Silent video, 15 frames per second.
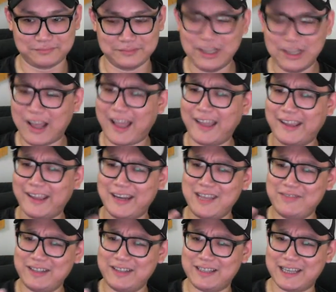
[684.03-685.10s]
You know, I can
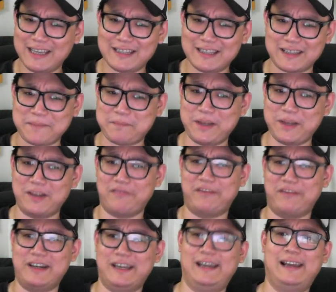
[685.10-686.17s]
even taste a bit of
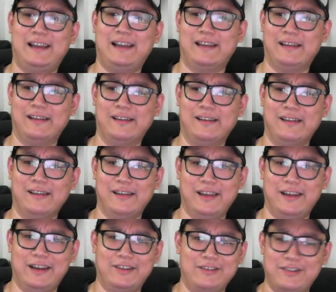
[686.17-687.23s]
vanilla.
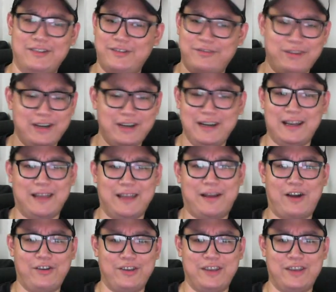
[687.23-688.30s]
You know, really like
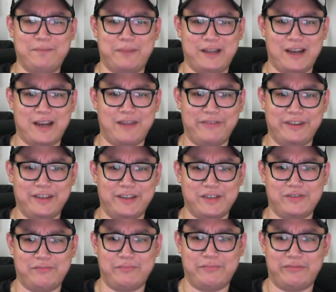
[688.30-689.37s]
how you eat banana
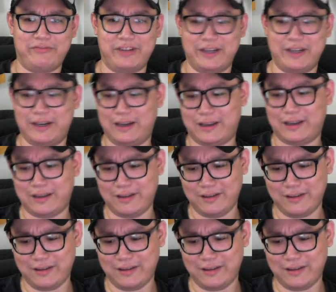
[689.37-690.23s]
fritters with vanilla.